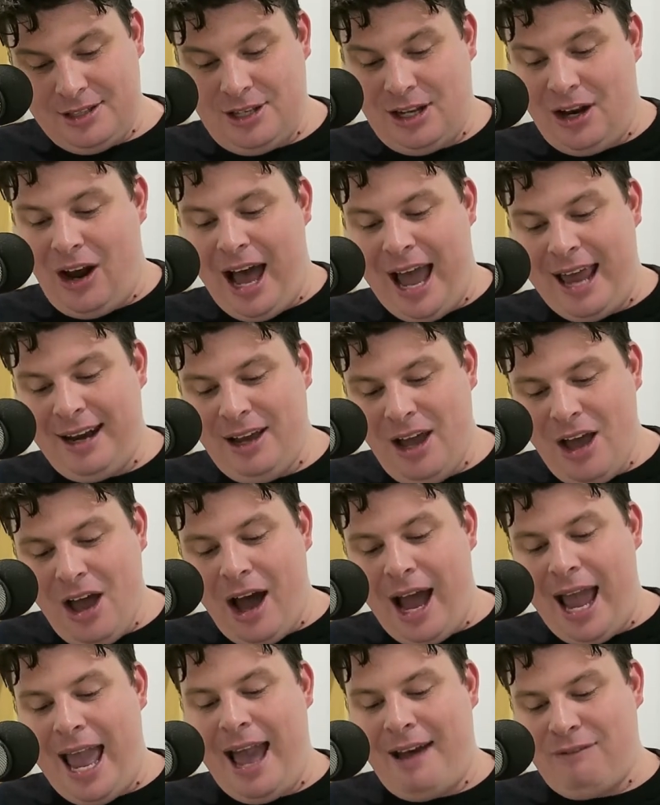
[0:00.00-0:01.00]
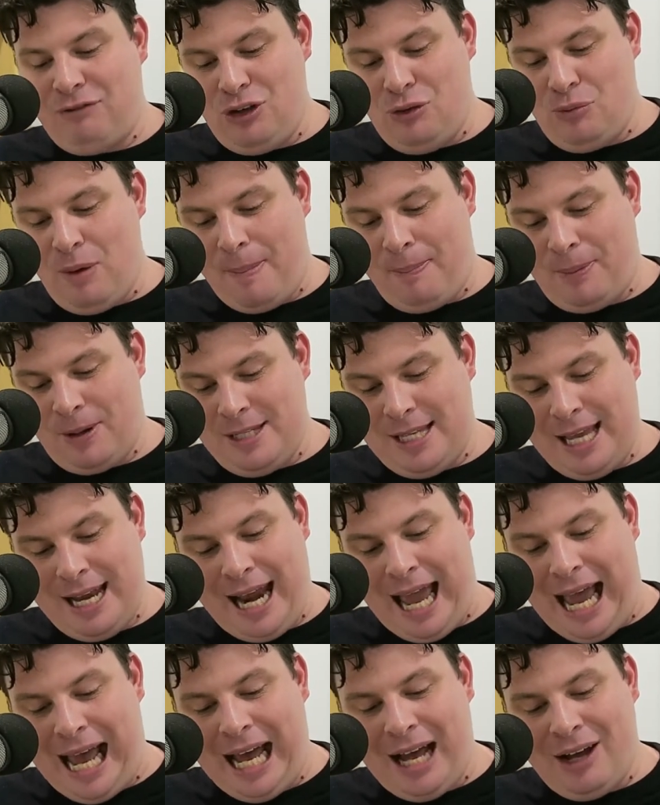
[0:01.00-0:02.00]
Tonight, I have to
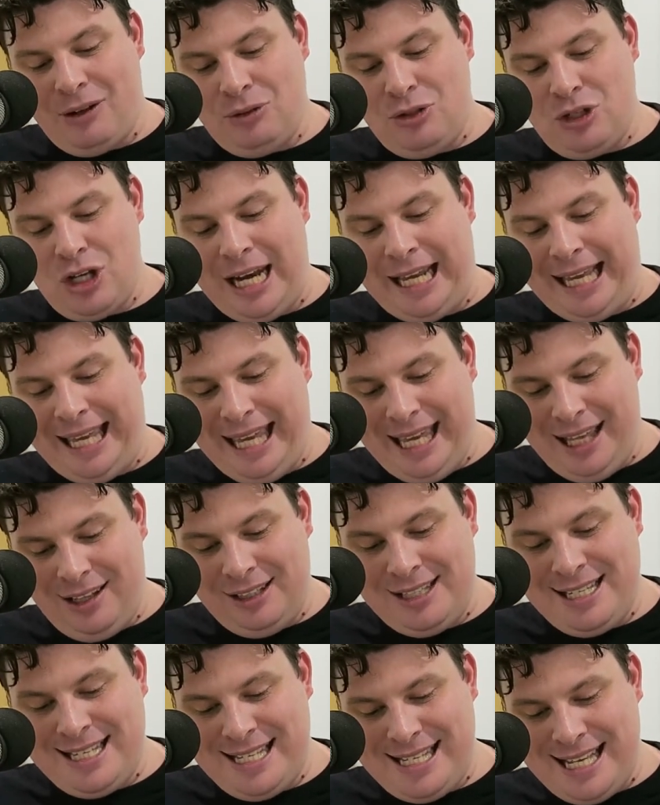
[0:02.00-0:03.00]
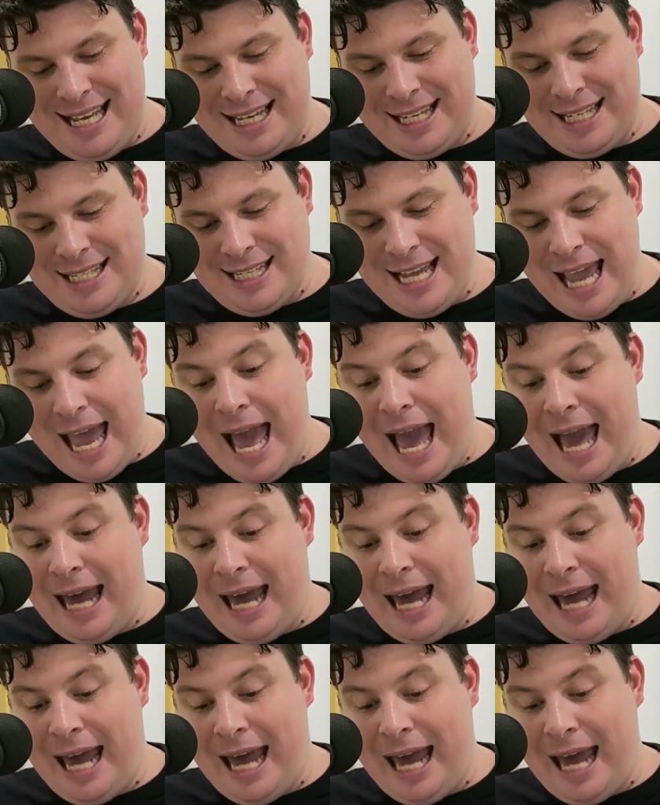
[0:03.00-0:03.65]
represent Haljan Hill 6